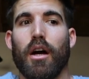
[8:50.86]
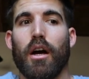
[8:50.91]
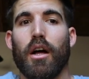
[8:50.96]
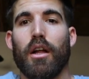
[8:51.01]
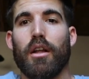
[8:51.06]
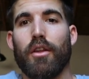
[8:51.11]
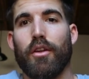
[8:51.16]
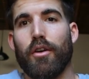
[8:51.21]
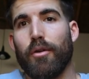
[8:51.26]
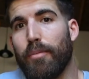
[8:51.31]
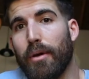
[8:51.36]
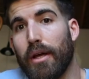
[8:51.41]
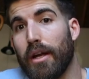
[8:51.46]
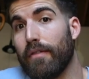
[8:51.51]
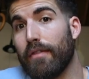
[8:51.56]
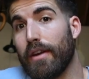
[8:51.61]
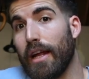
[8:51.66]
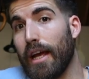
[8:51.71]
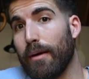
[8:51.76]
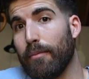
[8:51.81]
a little bit
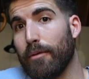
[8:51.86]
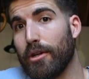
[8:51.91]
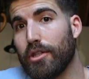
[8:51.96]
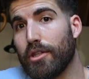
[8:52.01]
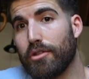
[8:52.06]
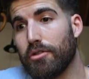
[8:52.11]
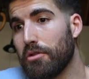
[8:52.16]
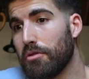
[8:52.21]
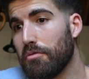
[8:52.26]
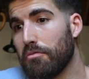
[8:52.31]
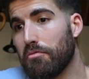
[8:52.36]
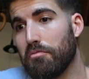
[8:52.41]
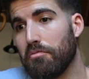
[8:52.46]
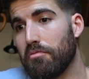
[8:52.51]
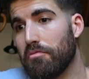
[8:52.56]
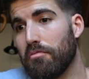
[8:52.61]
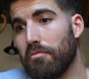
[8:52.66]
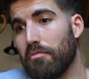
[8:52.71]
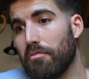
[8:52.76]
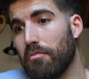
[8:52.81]
of damage,
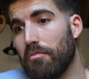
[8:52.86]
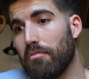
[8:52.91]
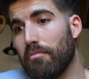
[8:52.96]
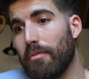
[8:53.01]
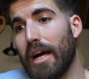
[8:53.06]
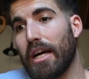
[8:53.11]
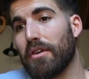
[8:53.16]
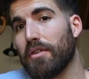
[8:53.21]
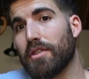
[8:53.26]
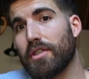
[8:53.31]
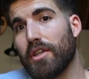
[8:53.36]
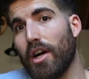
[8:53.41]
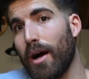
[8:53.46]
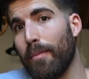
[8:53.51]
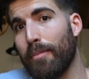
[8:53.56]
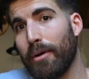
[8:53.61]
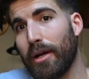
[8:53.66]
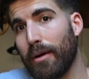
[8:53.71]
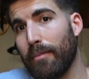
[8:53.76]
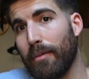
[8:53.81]

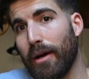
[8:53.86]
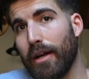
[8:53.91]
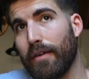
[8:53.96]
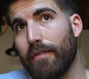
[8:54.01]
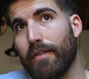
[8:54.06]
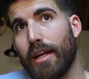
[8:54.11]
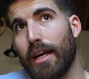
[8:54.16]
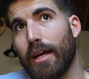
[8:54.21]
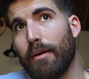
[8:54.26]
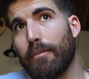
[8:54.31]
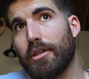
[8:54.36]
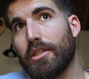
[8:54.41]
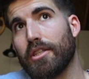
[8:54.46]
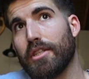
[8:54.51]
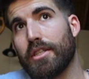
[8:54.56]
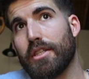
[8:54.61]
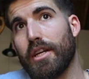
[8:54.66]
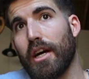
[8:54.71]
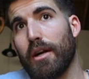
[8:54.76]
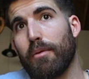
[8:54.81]
microscopic amount of damage
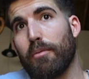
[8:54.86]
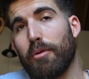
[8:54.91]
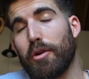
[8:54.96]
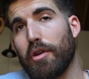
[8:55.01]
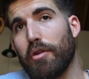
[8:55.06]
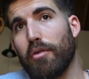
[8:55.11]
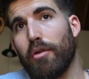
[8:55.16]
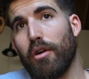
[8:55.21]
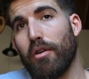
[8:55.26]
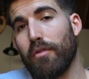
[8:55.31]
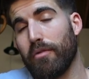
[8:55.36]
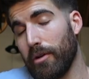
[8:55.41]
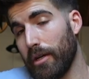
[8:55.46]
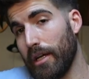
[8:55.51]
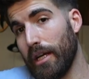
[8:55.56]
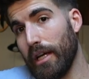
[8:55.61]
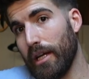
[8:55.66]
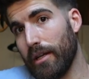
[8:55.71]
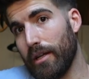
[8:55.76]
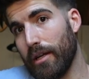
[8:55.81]
is done when you
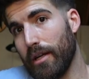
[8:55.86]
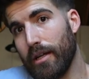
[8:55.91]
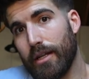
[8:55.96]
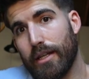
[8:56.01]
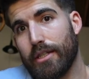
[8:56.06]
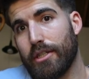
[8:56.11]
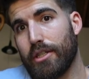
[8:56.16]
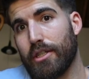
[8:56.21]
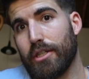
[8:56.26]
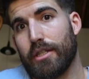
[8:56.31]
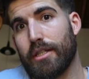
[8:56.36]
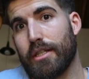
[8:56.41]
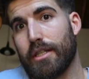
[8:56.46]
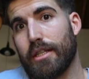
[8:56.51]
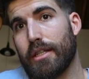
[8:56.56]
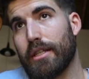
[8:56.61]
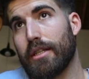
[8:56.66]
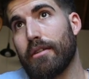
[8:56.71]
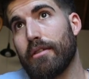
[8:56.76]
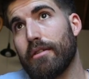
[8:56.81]
overeat. It's
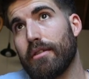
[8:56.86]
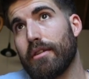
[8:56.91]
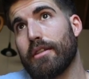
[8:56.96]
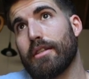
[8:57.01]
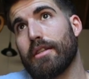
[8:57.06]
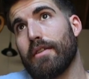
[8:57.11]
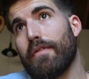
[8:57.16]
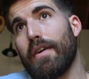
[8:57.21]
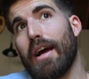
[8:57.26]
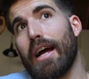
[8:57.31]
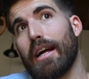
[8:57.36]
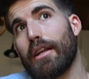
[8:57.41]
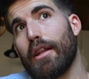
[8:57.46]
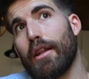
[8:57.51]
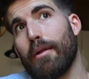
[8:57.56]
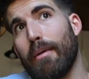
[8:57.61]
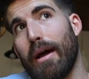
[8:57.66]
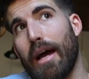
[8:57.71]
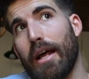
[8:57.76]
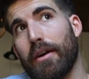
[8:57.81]
the fact of
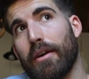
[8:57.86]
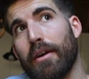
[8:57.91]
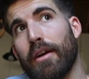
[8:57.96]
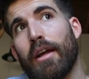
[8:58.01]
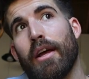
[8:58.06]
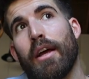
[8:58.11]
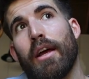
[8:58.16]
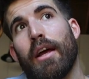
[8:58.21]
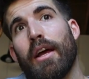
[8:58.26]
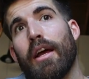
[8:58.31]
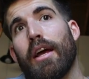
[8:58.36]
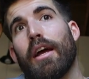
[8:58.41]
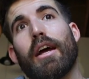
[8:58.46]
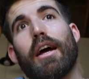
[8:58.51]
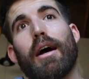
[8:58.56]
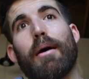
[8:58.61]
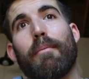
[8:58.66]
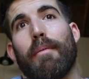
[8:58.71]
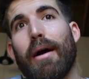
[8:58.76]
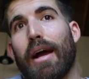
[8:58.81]
the matter.
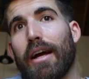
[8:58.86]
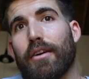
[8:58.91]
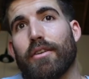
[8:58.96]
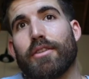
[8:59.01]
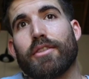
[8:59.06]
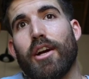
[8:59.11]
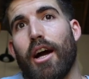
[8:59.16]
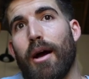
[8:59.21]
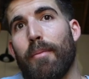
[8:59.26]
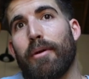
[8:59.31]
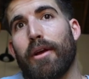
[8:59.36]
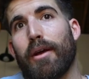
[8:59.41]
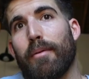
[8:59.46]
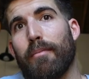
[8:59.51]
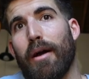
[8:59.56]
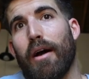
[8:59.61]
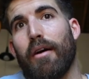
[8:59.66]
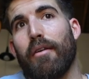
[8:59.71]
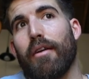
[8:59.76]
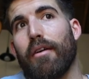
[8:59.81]
A microscopic
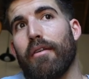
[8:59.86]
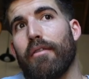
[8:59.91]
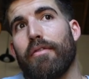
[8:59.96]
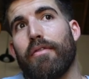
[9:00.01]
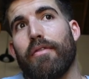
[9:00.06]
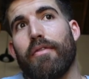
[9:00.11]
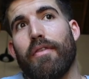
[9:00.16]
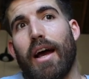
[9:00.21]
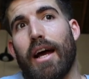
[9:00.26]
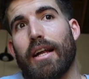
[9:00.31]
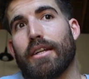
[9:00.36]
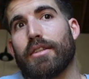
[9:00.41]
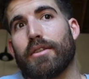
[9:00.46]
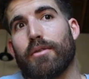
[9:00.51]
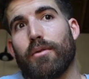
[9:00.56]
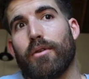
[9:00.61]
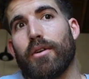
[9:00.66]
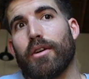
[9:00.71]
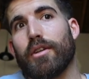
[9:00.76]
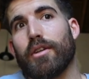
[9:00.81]
amount of fat
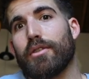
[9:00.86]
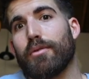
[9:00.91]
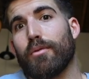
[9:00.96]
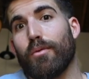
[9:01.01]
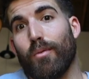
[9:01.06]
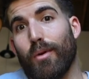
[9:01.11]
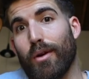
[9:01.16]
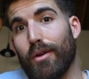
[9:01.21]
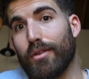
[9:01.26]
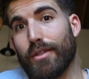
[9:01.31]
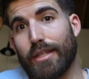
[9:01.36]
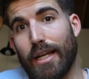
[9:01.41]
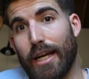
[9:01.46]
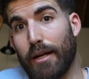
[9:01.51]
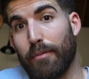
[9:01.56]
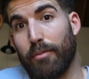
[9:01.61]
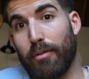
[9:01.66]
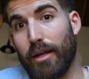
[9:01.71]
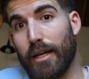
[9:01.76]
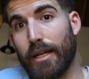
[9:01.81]
storage will
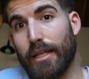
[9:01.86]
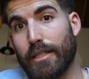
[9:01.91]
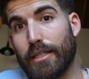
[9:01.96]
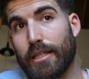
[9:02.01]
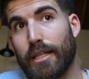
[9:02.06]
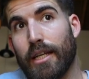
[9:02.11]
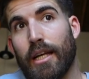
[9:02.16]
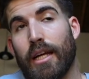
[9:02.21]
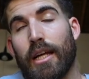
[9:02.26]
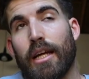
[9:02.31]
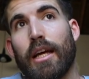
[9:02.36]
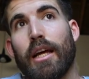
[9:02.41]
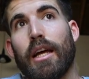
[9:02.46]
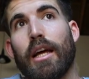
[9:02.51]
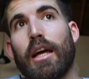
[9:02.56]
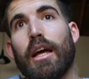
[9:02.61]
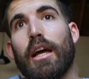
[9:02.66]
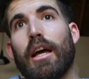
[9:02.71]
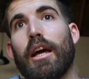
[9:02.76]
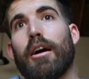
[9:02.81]
take place.
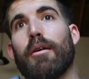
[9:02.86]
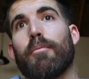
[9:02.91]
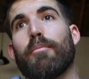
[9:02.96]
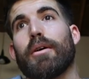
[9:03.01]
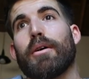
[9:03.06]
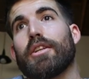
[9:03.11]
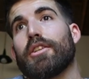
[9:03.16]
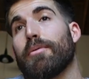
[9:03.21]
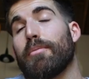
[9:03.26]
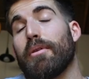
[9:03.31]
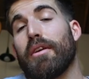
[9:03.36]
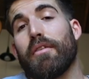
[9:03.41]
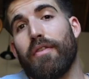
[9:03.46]
But to be